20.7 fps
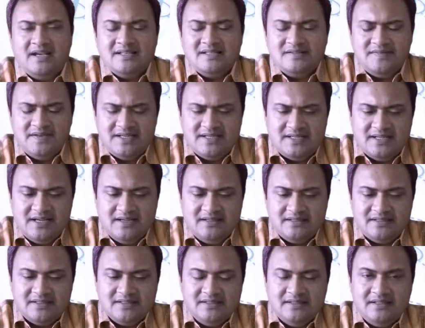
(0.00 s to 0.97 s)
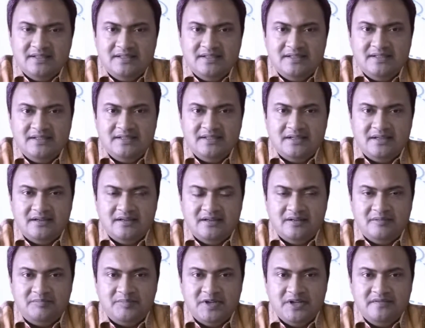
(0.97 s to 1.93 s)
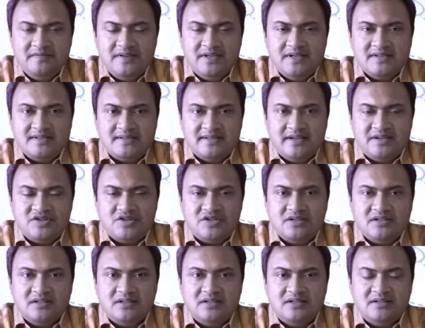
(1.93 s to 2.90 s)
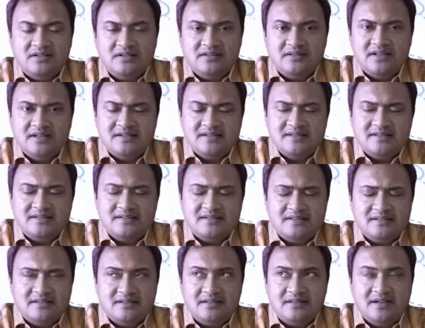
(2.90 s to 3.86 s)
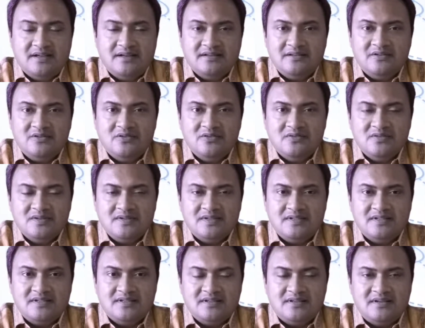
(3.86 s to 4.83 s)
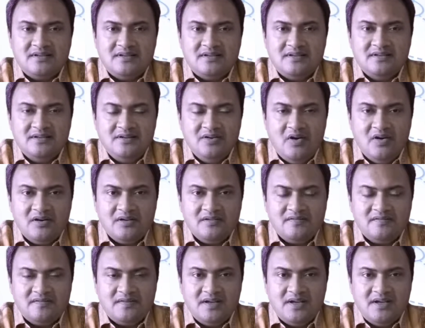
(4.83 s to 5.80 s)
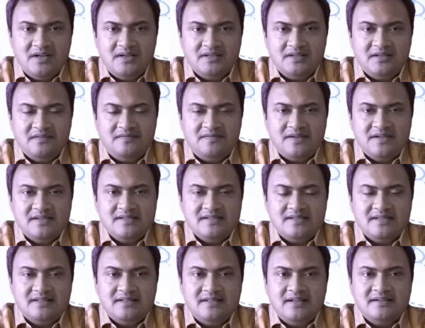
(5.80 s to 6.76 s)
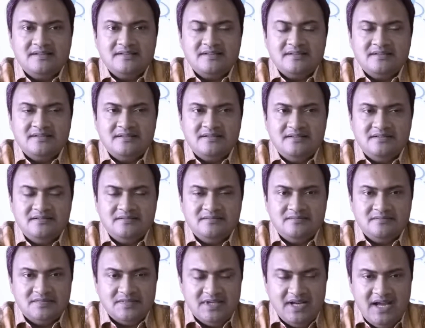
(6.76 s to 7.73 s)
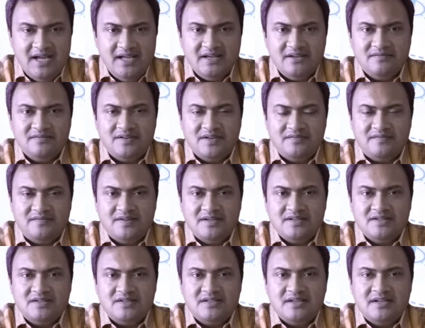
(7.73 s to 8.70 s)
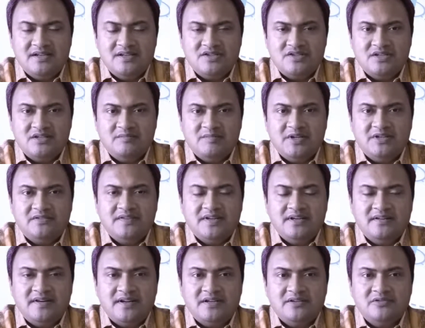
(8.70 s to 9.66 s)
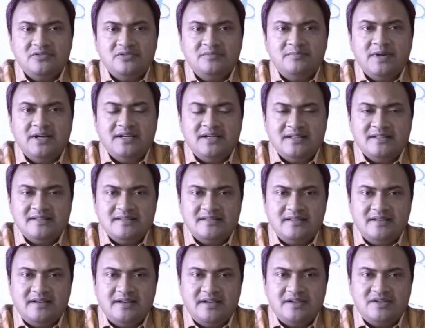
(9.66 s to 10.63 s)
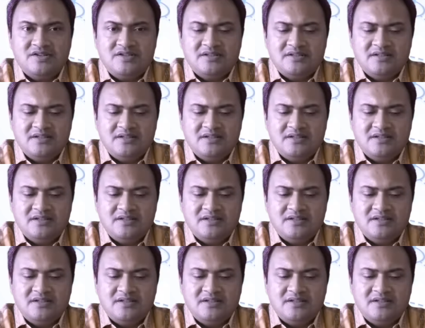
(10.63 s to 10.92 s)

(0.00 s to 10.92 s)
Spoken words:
we dealt in the previous session, there goes a lot of difference and there is a line of differentiation between recruitment and selection.